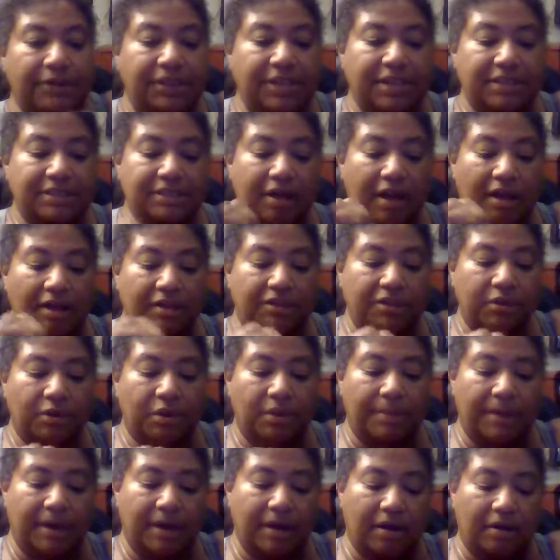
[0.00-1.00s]
this also
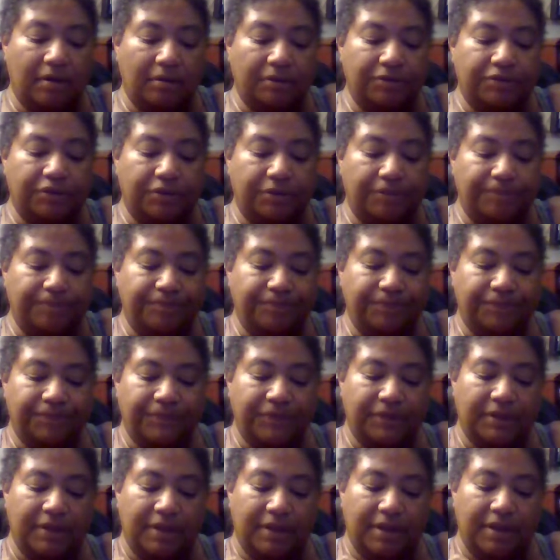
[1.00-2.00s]
on my altar,
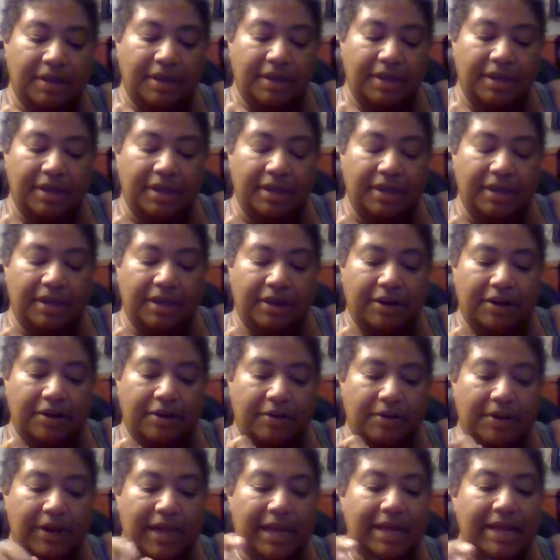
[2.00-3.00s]

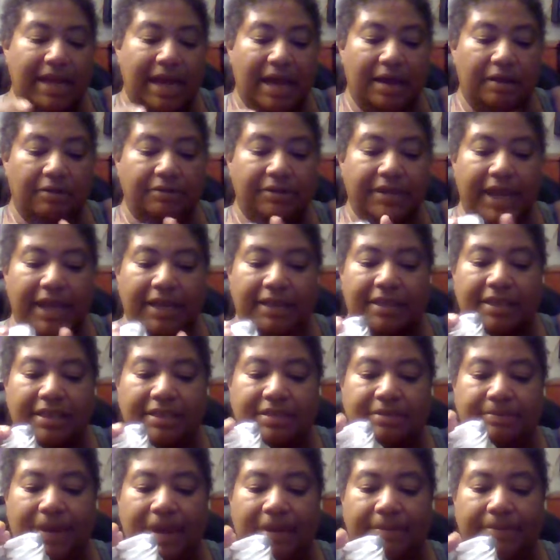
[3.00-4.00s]
and I'll take
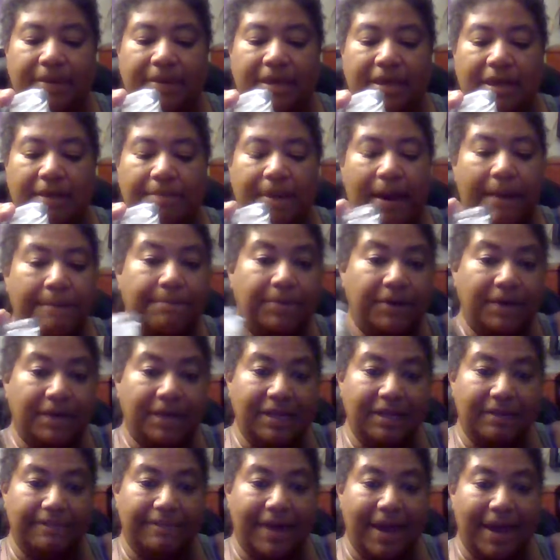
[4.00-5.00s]
this maybe in my
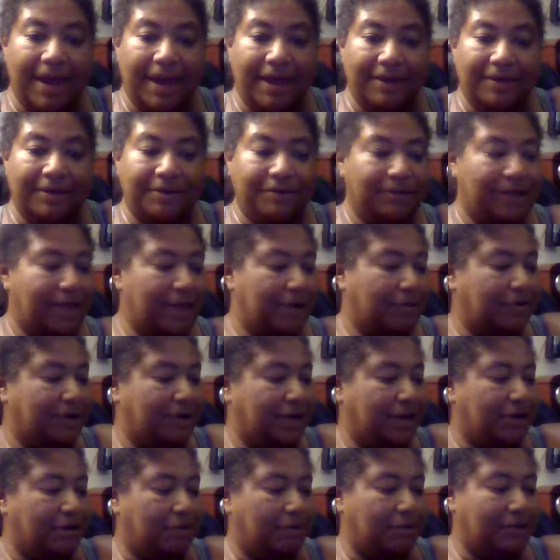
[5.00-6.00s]
boogity bag, like when
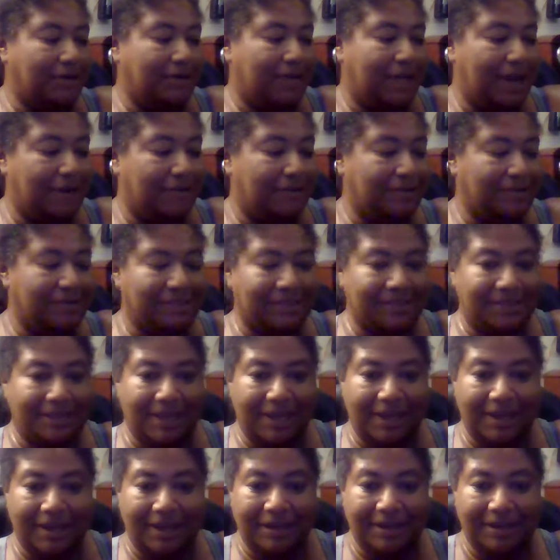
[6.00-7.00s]
I don't want to carry the
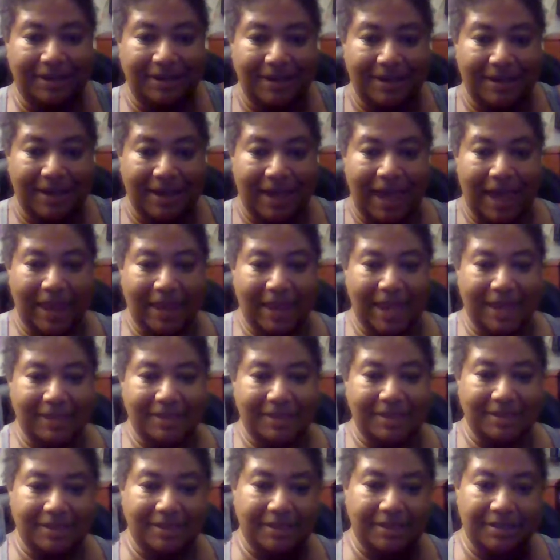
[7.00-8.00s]
stick. I like
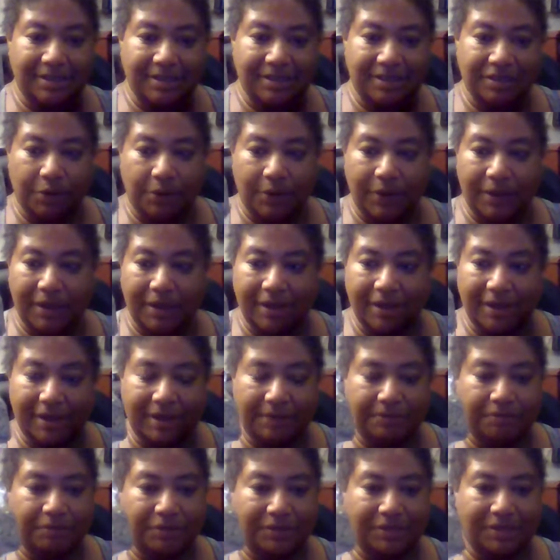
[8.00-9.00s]
this because it's quick
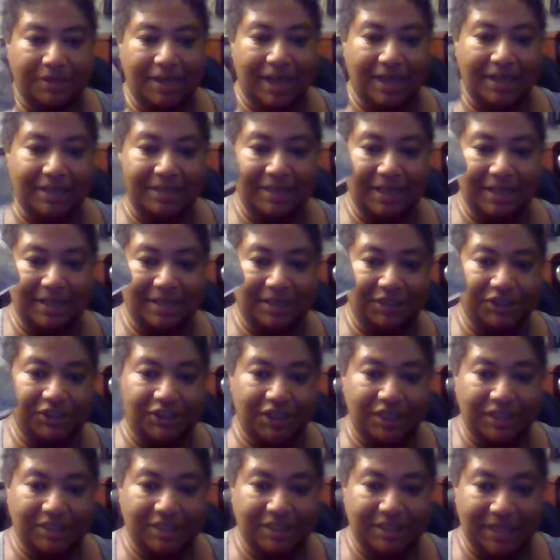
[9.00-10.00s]
and precise, and it's
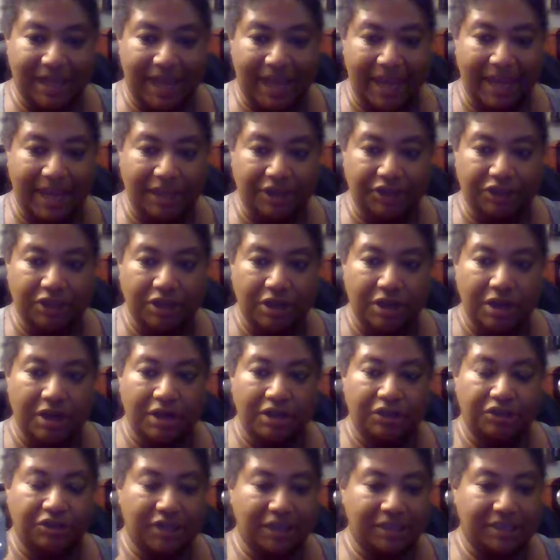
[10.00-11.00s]
just sage,
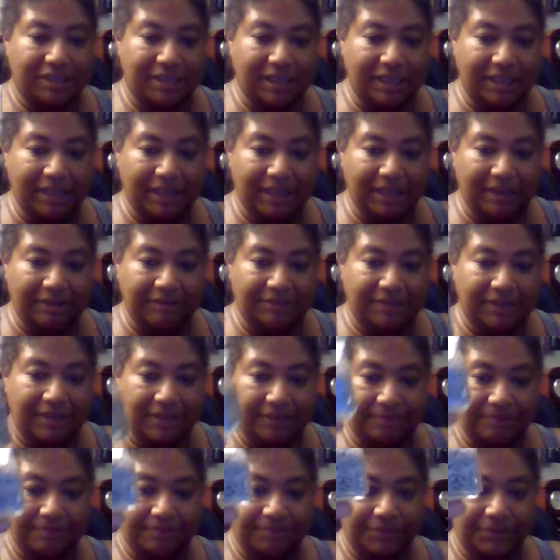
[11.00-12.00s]
just the leaves.
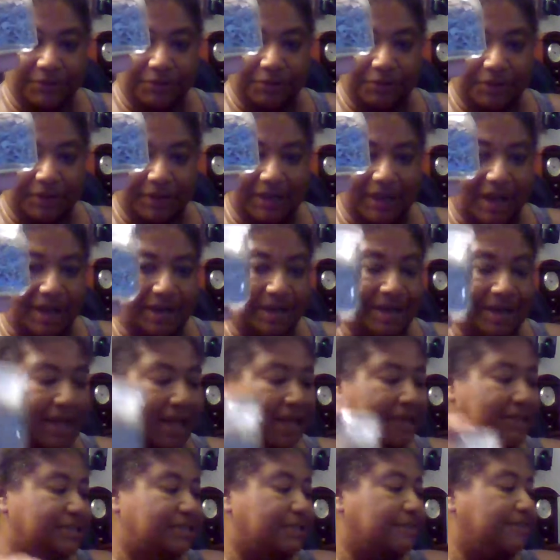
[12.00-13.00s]
It's really kind of
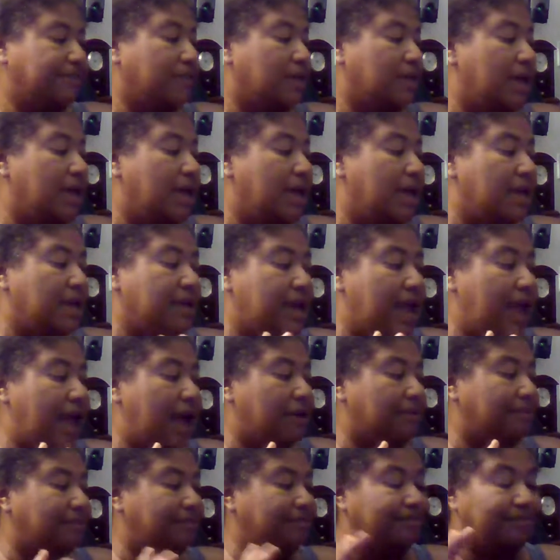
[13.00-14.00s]
nice.
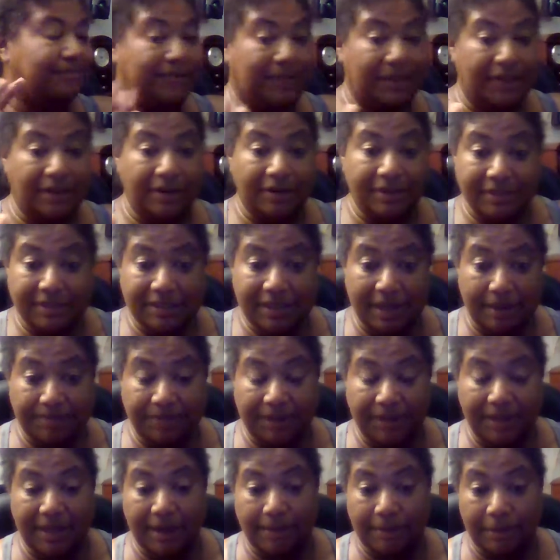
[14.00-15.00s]
Now, here's
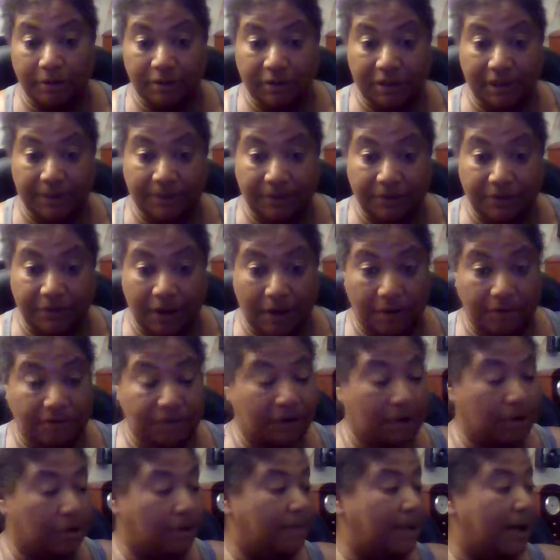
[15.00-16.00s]
something that most people don't
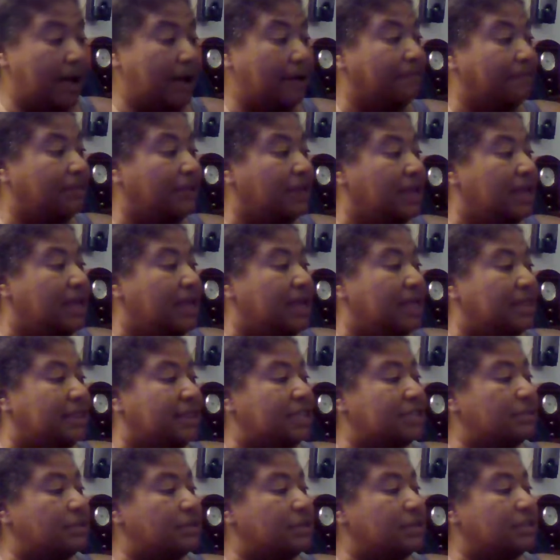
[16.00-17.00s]
know about.
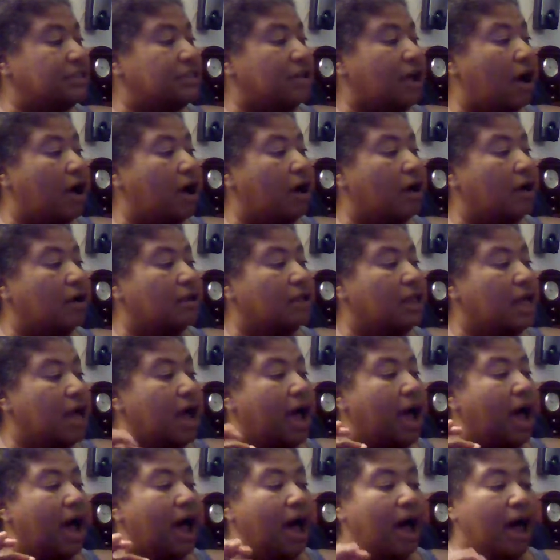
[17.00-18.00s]
This one is called
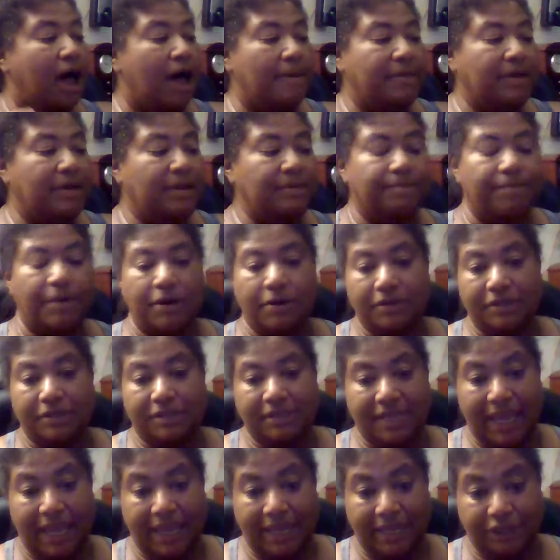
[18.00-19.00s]
Hummingbird
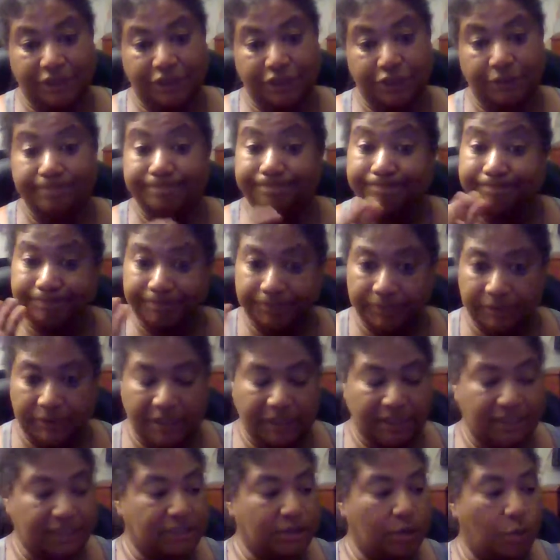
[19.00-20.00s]
Sage.
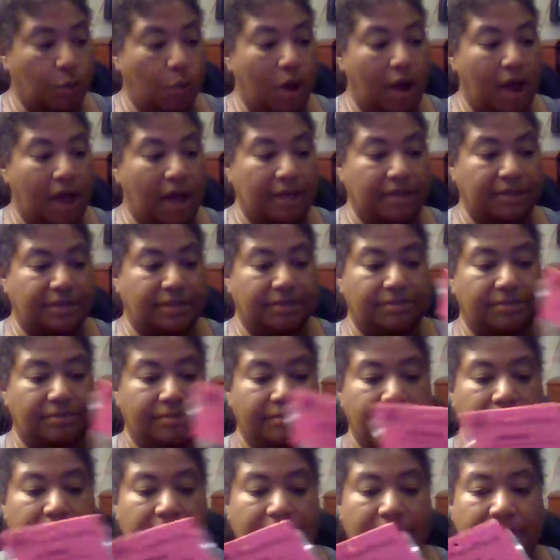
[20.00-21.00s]
This is a wand.
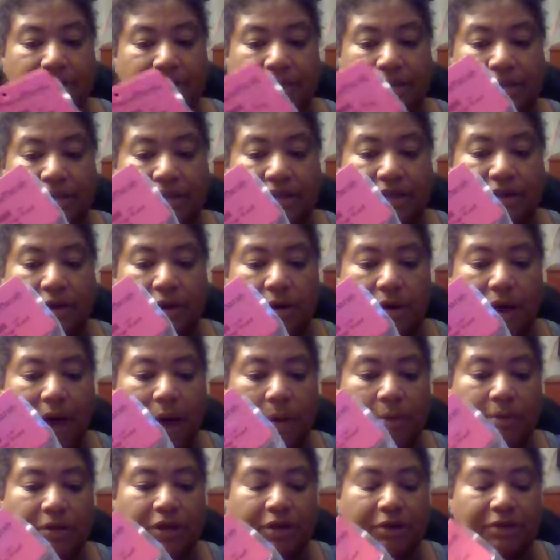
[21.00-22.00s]
I
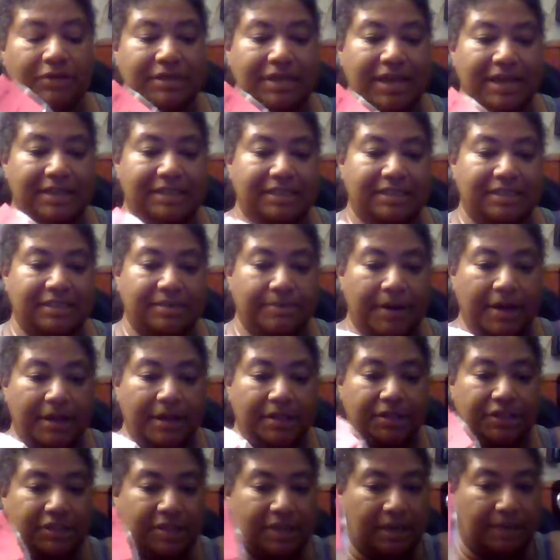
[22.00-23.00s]
would use it as a
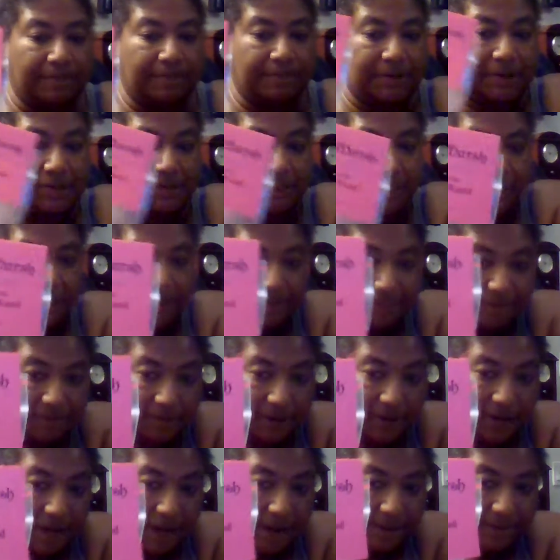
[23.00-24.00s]
smudge stick, but see,
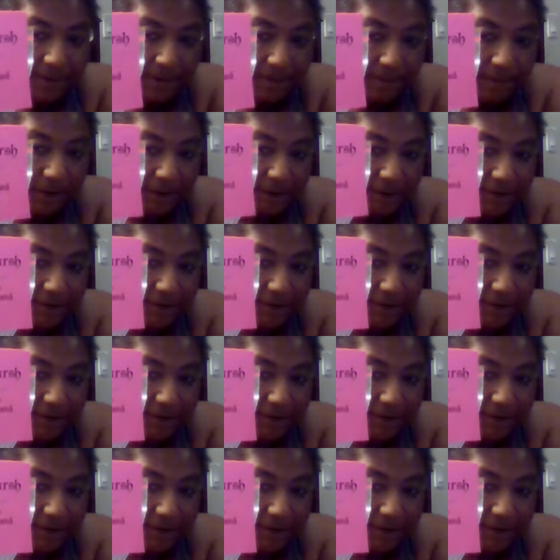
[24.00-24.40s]
Hummingbird